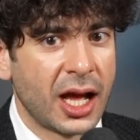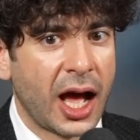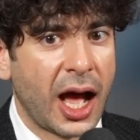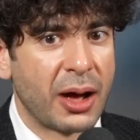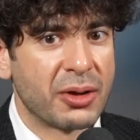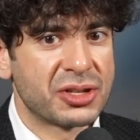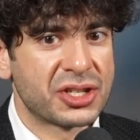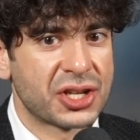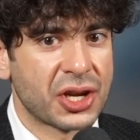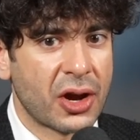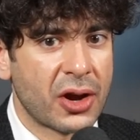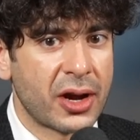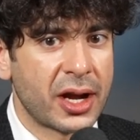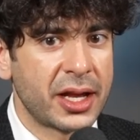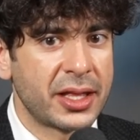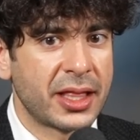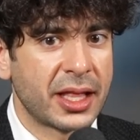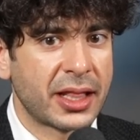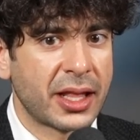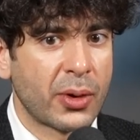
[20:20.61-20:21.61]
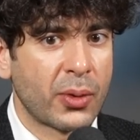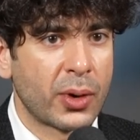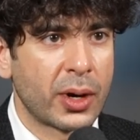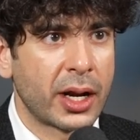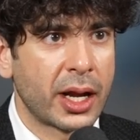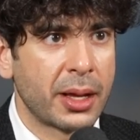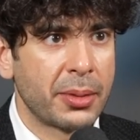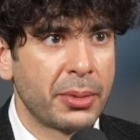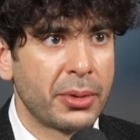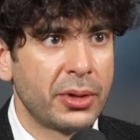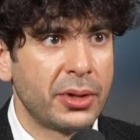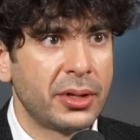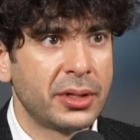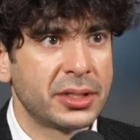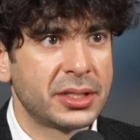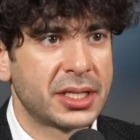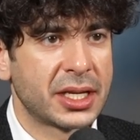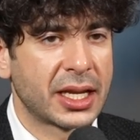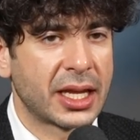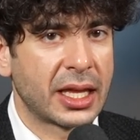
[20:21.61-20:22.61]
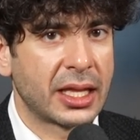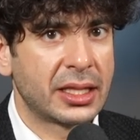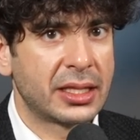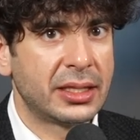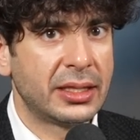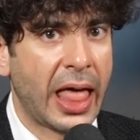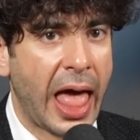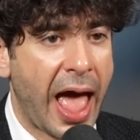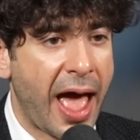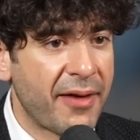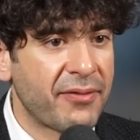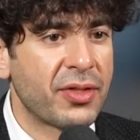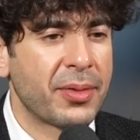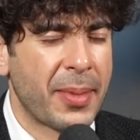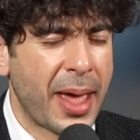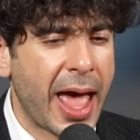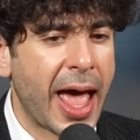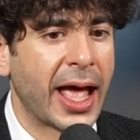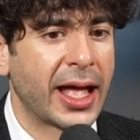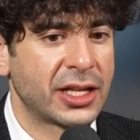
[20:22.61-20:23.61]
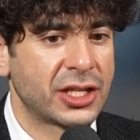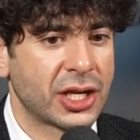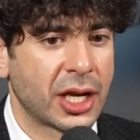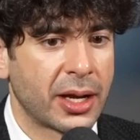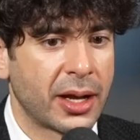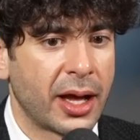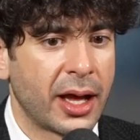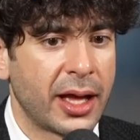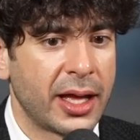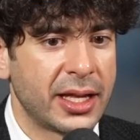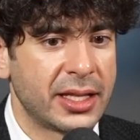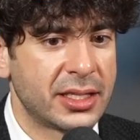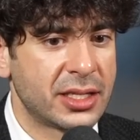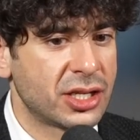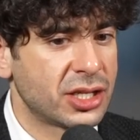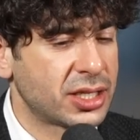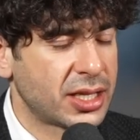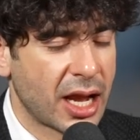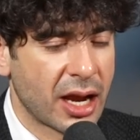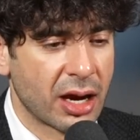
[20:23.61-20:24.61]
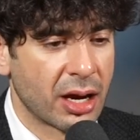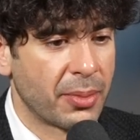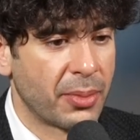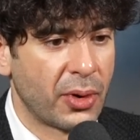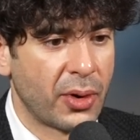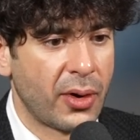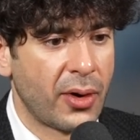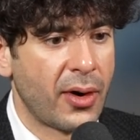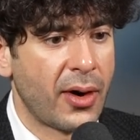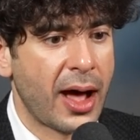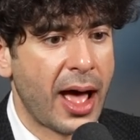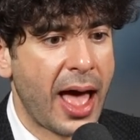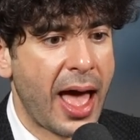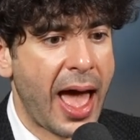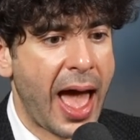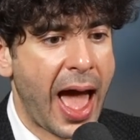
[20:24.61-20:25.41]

I'm sorry that they weren't able to have the match. Uh, it's just terrible.